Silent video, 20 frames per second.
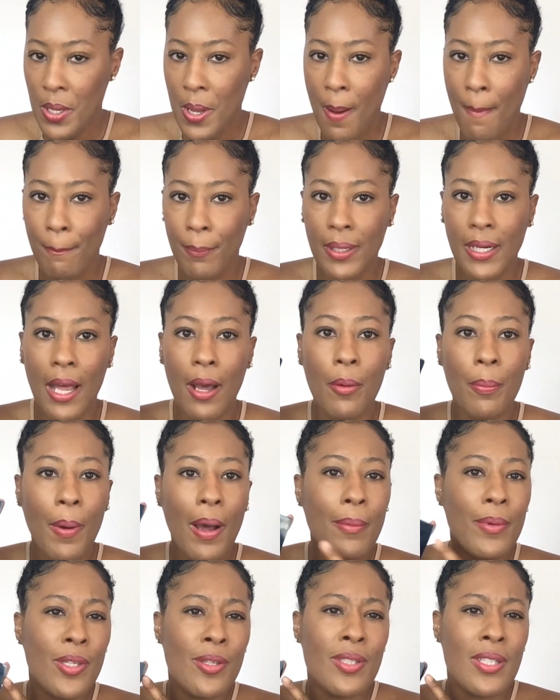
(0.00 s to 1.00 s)
but I'll
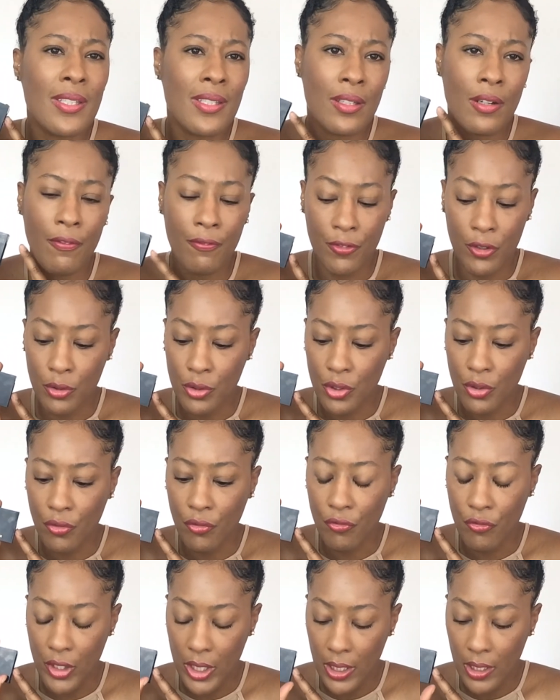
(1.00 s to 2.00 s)
probably use this in a future
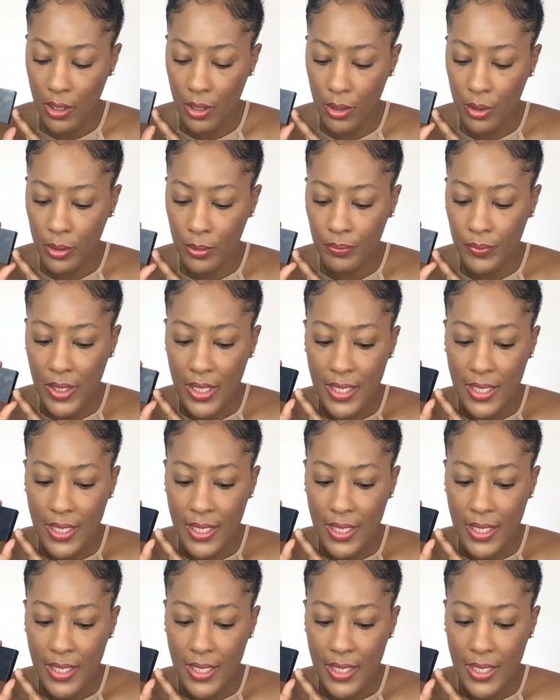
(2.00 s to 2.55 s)
video